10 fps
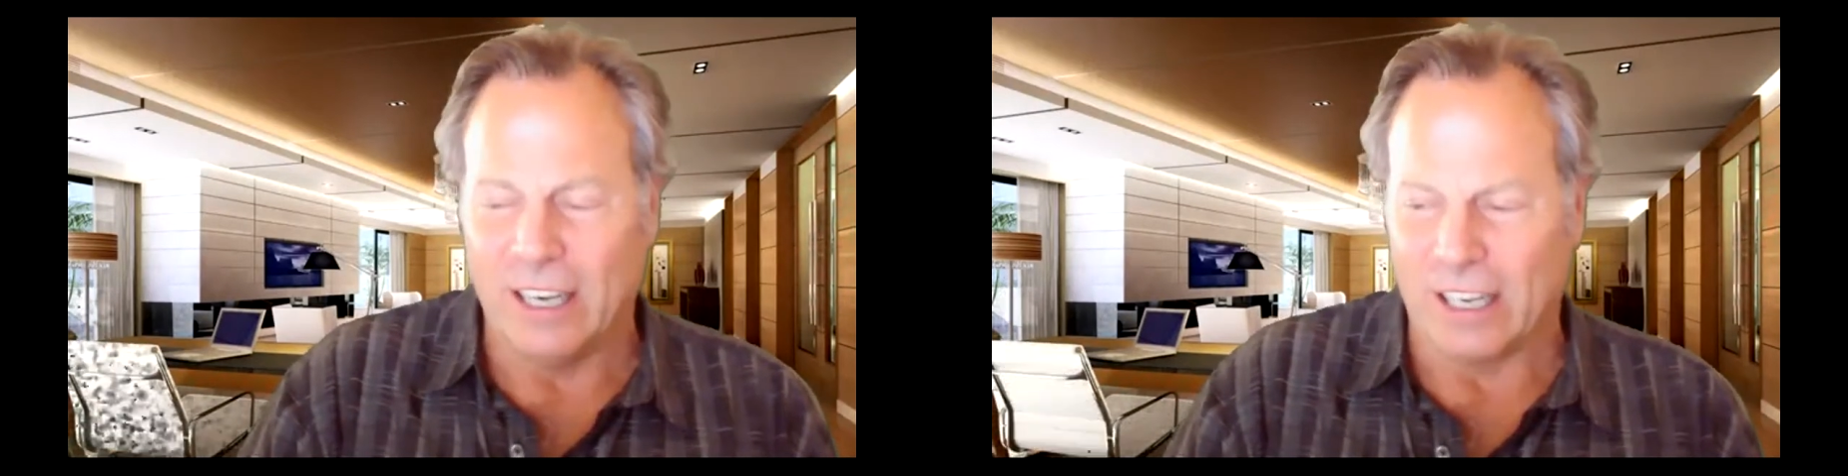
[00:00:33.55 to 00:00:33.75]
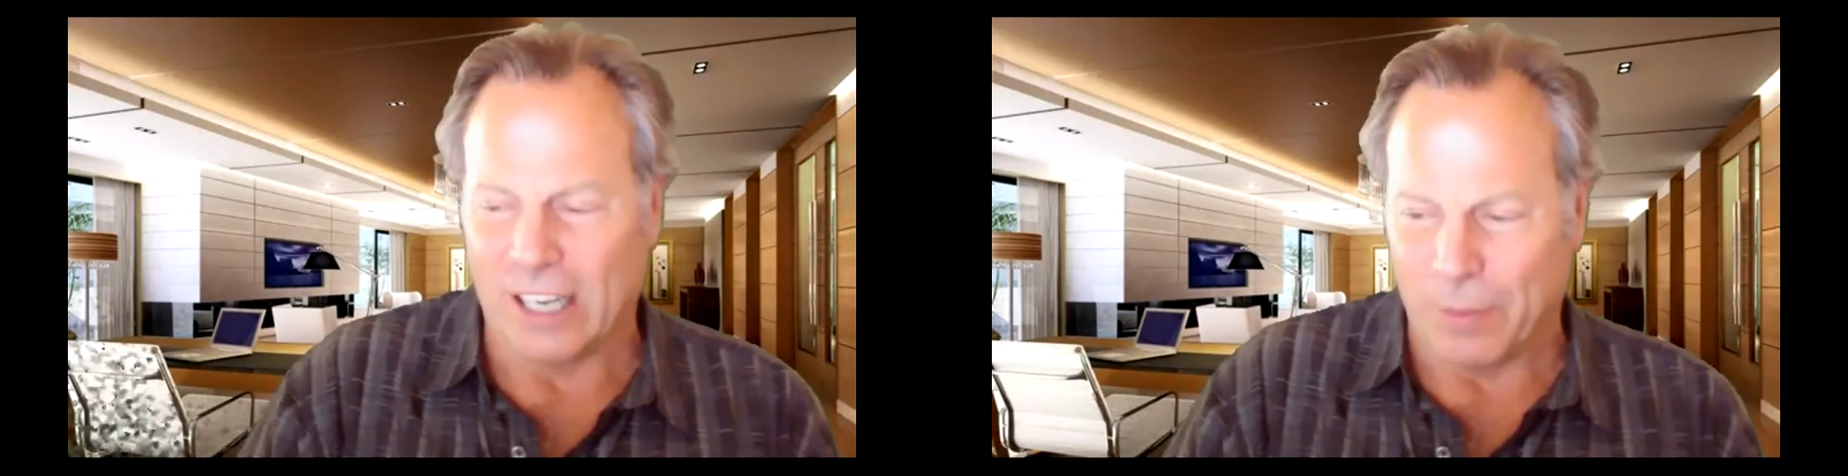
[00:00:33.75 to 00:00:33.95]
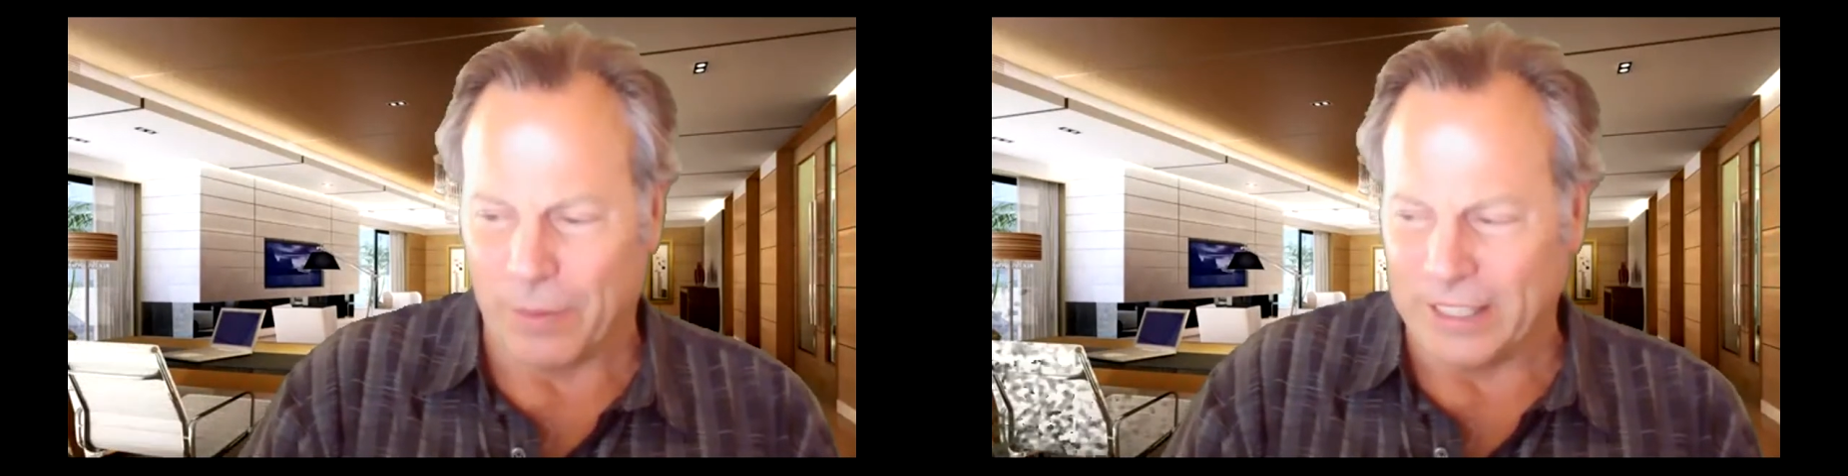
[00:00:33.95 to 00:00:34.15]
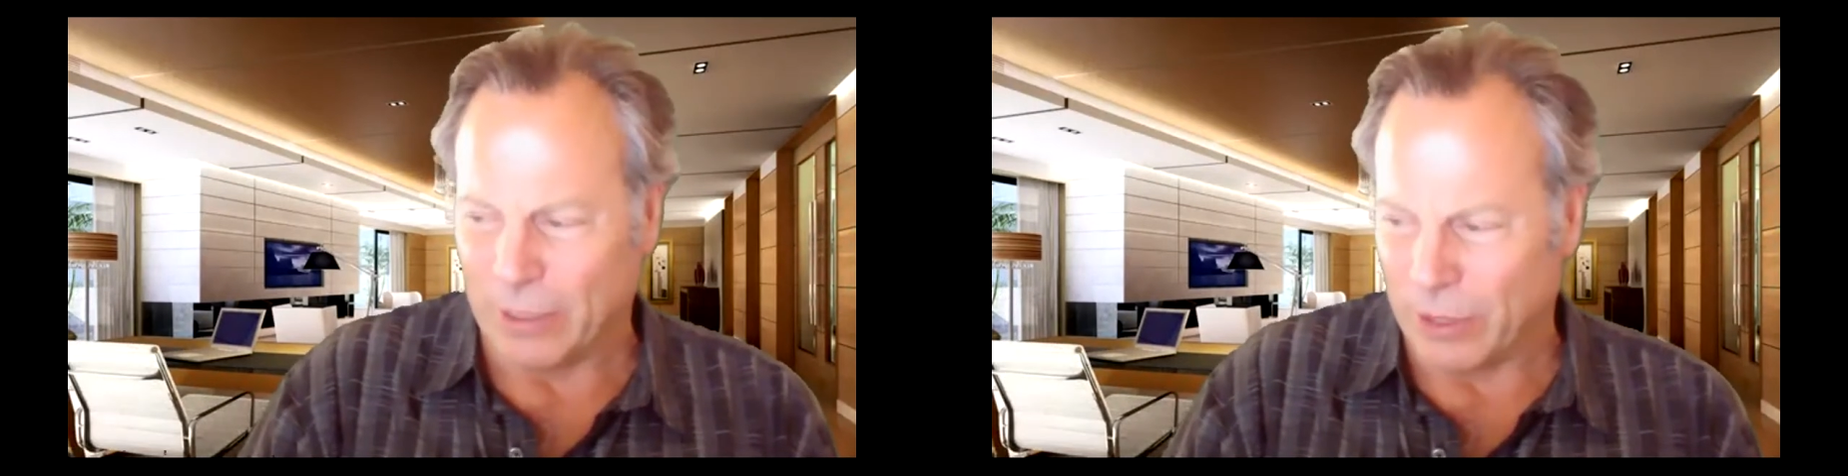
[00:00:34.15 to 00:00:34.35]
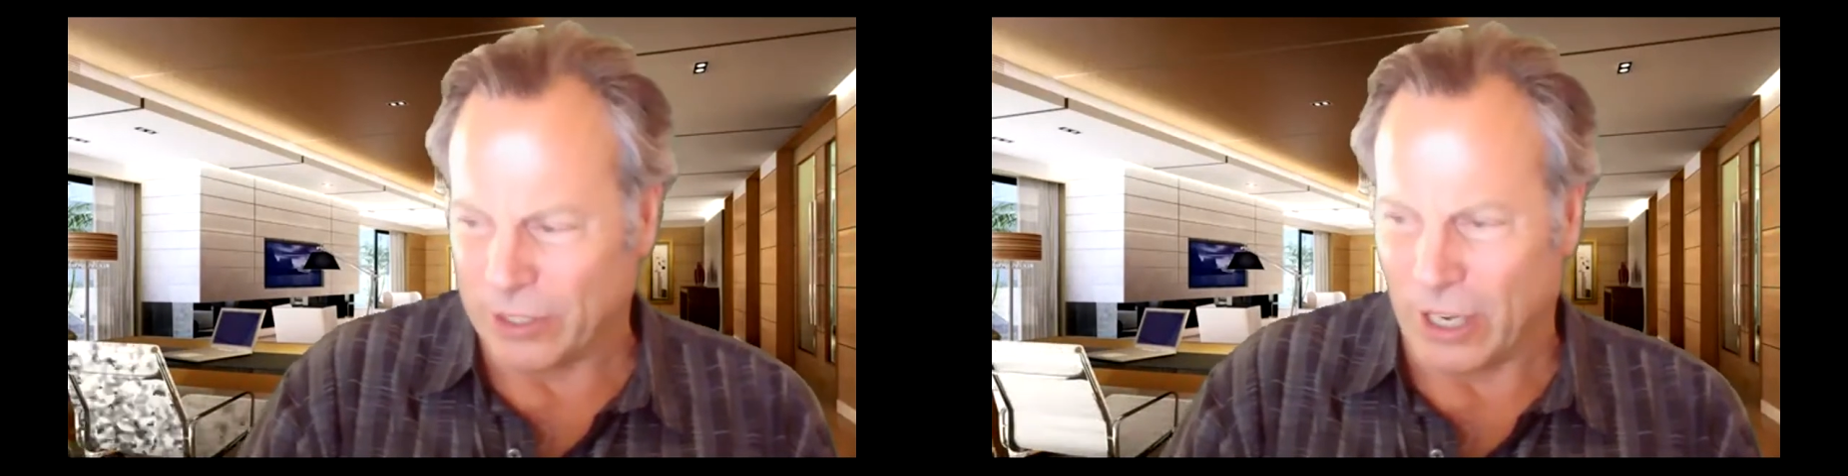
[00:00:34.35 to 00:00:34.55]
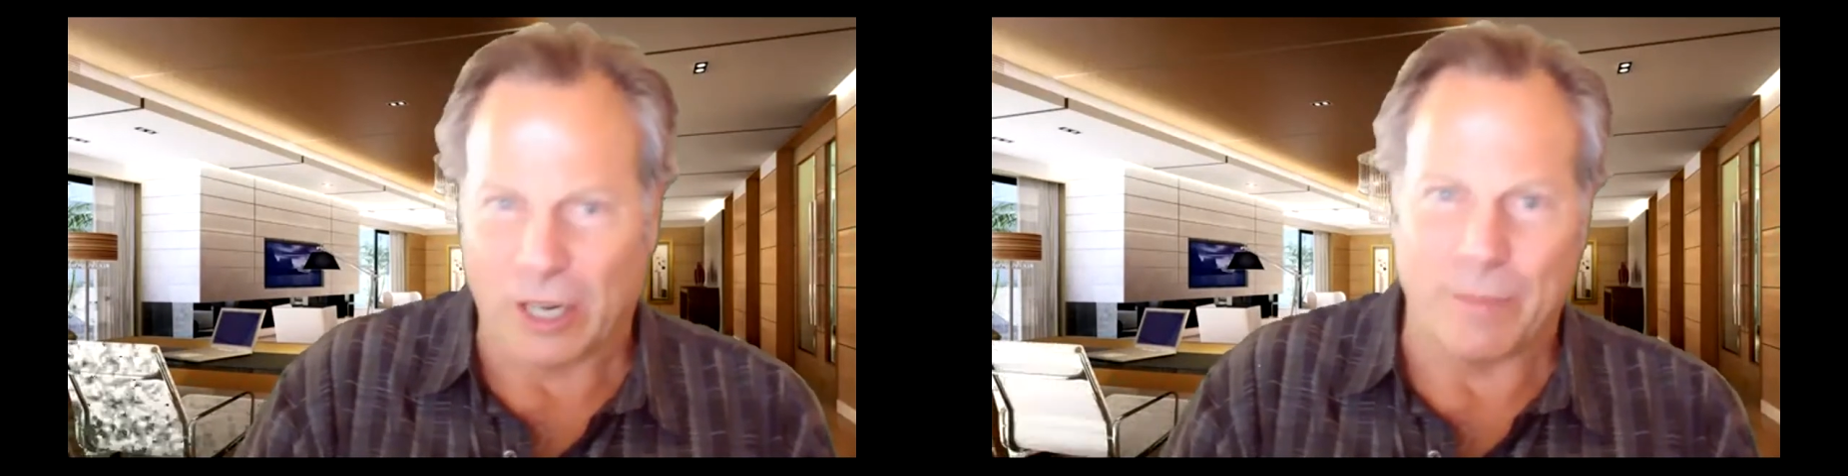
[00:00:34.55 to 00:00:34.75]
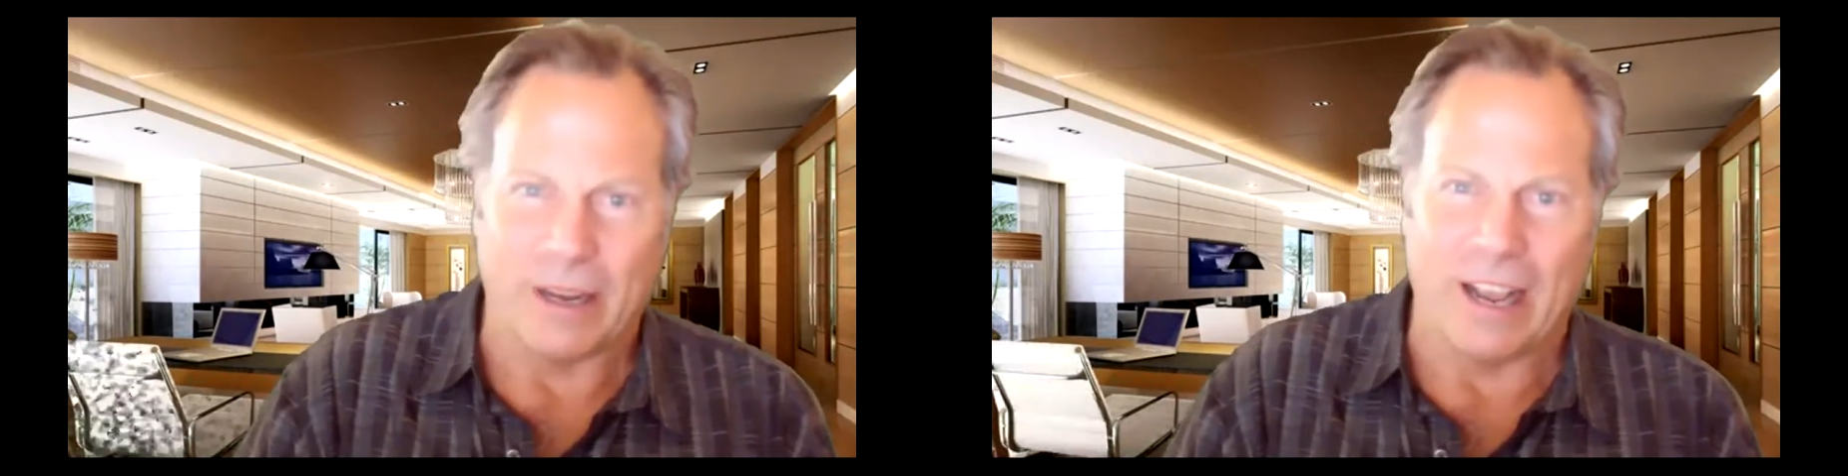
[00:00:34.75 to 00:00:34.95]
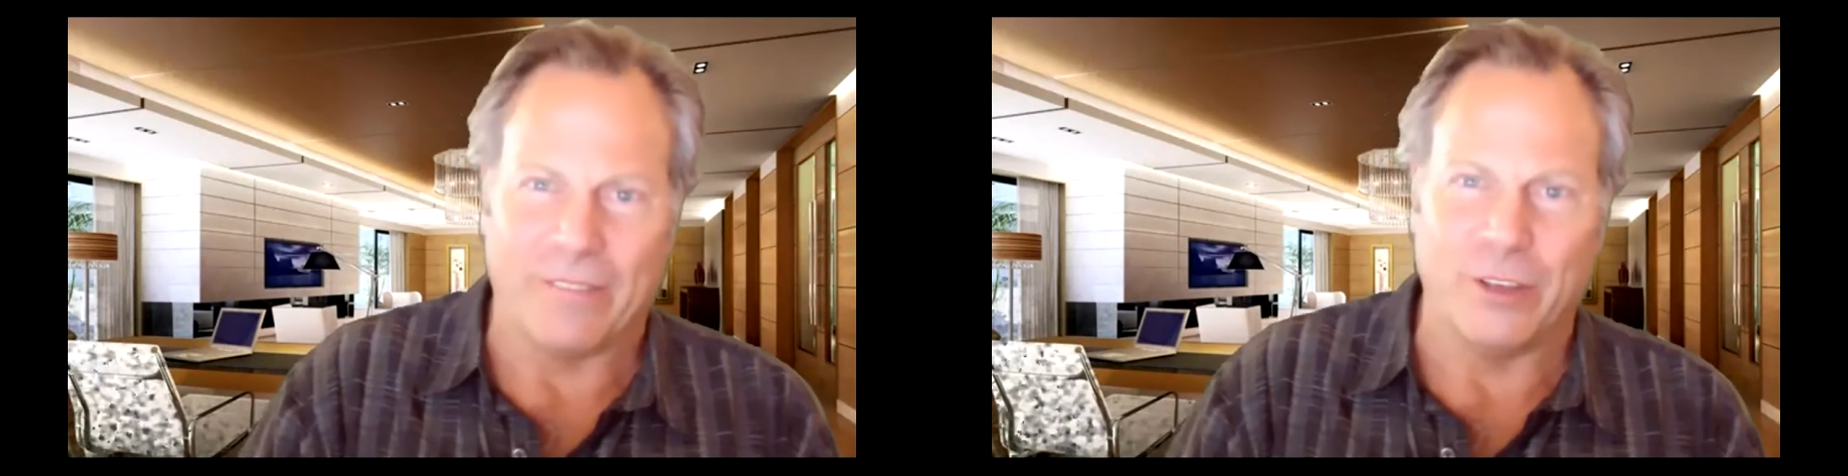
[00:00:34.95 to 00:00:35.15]
A couple things I want to talk
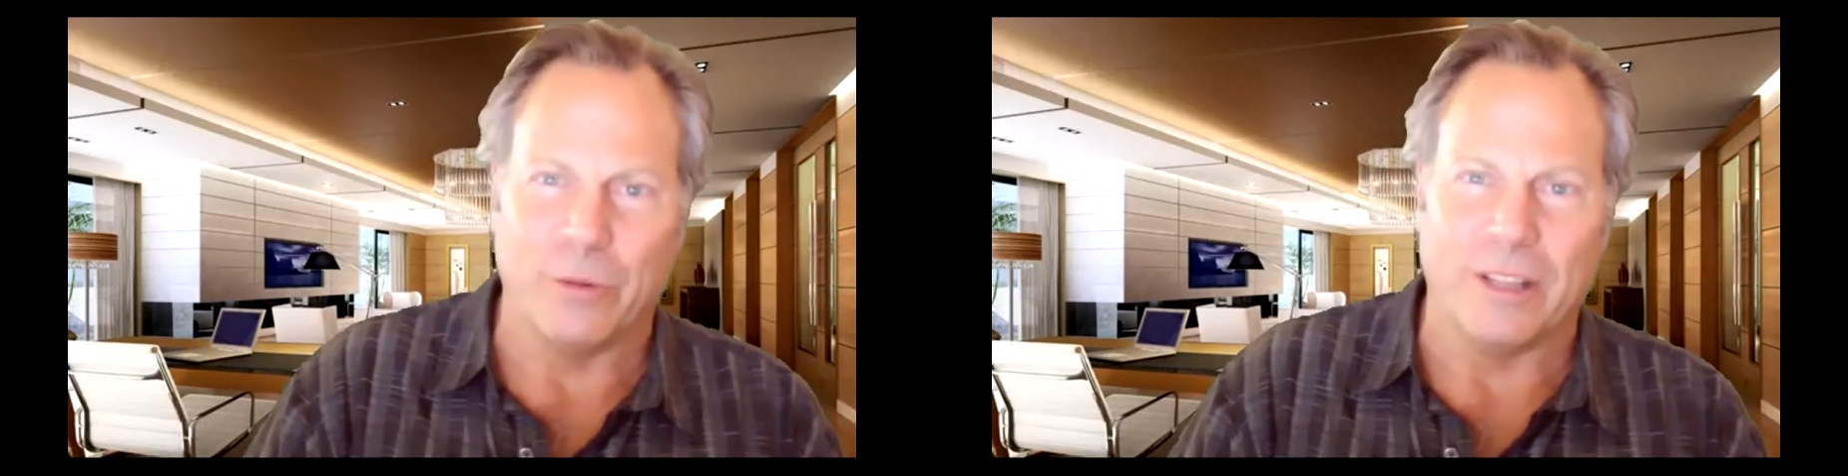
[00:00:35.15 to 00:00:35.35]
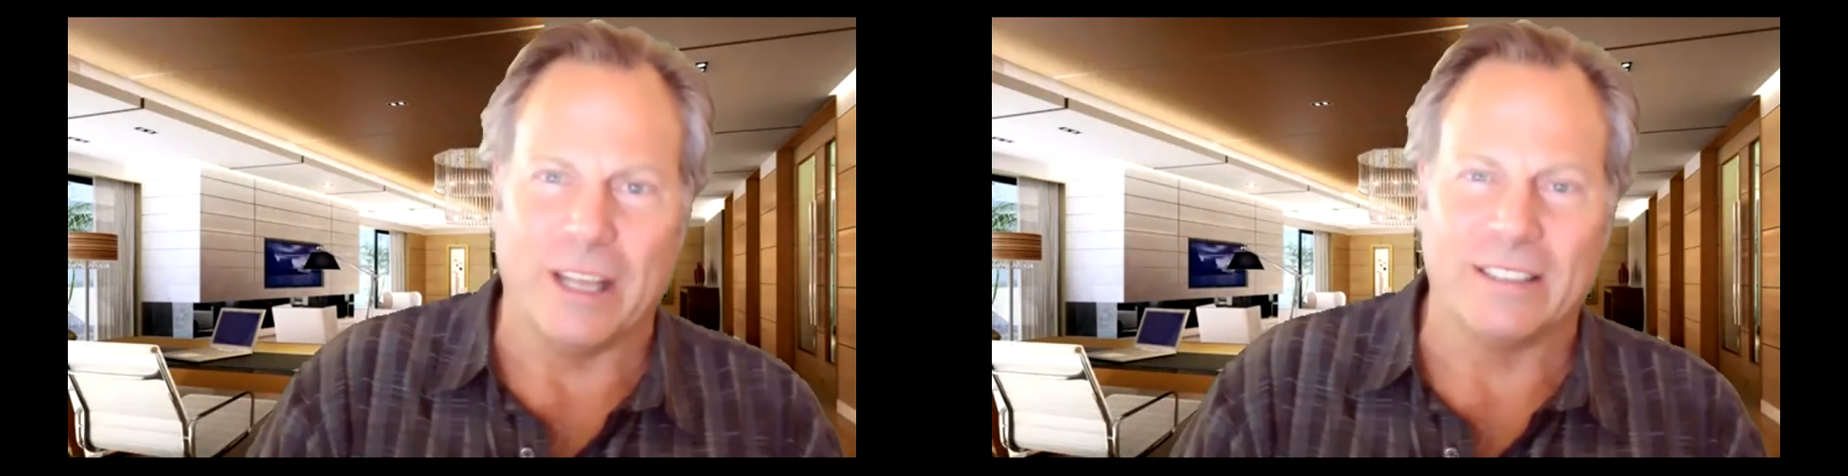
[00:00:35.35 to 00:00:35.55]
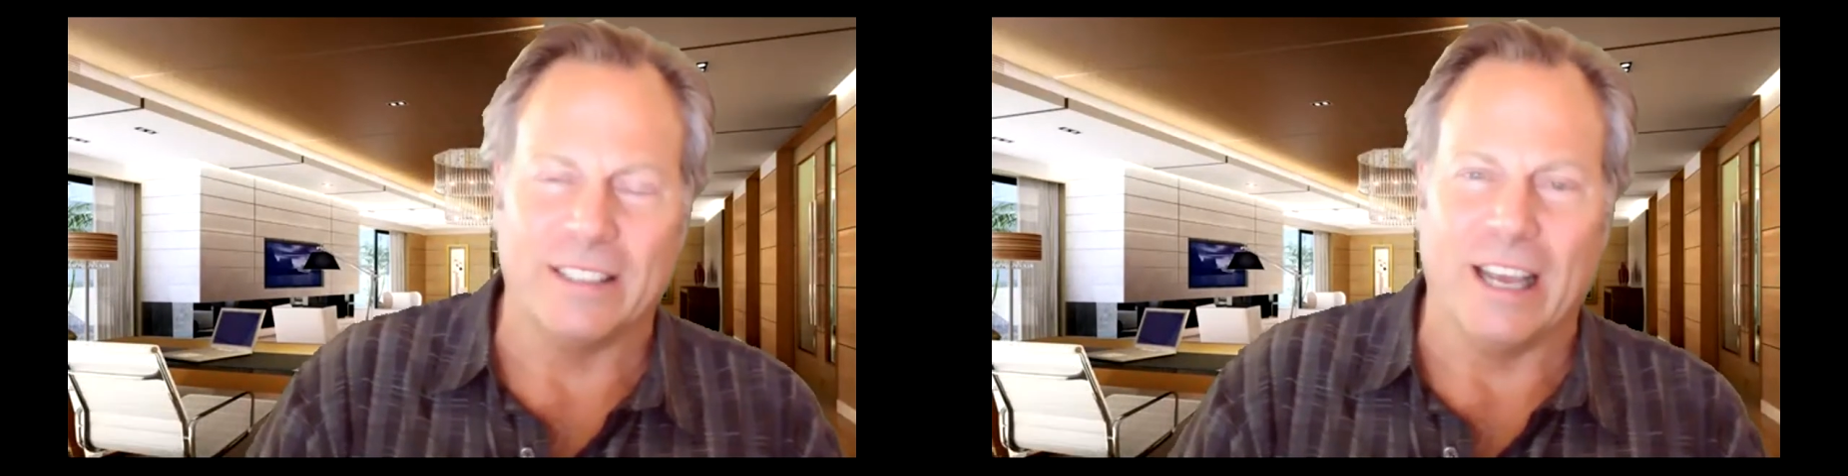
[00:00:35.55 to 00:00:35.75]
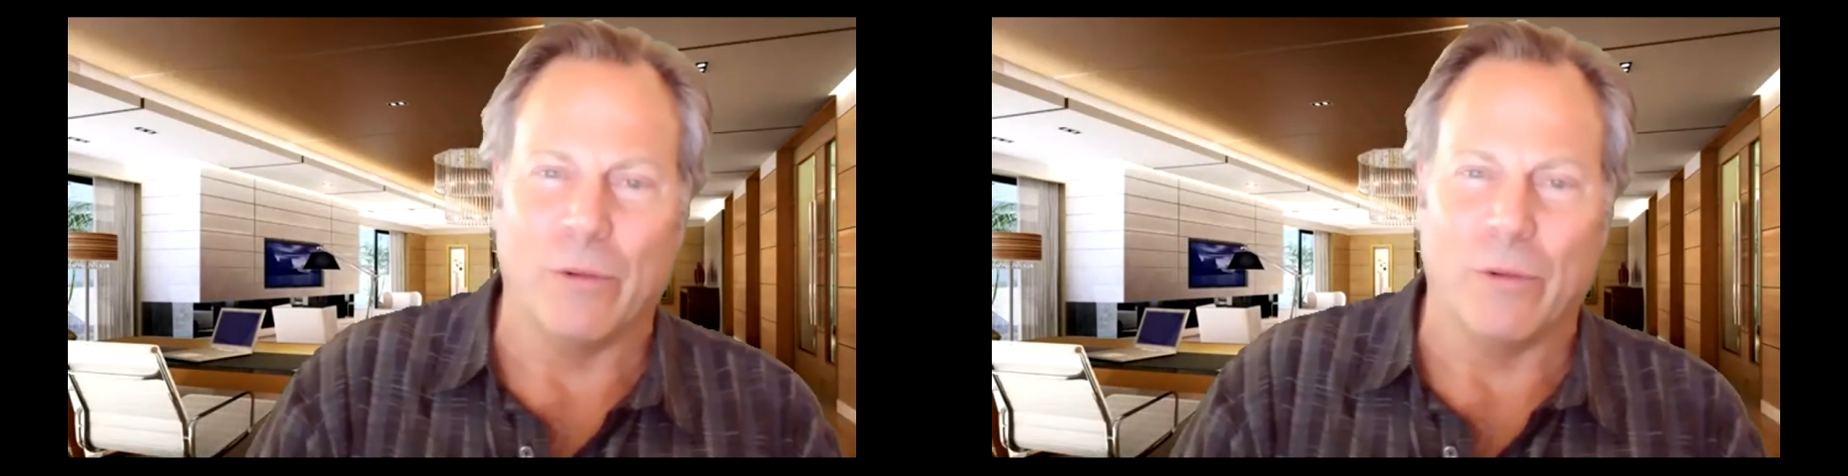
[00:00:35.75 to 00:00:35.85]
about have to do with that today.